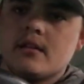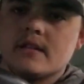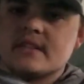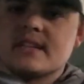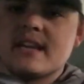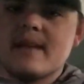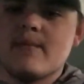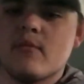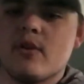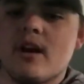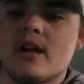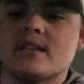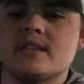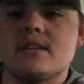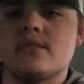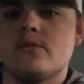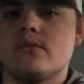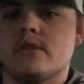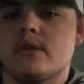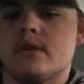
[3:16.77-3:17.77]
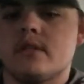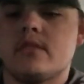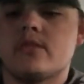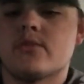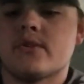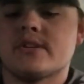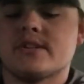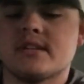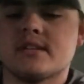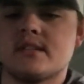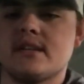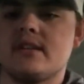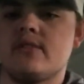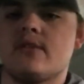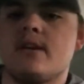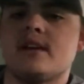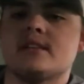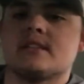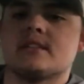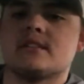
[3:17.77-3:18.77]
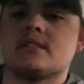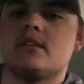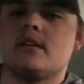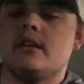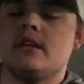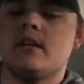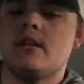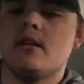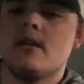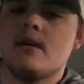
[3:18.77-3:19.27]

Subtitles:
same rod as I do the 316 Rising Sun.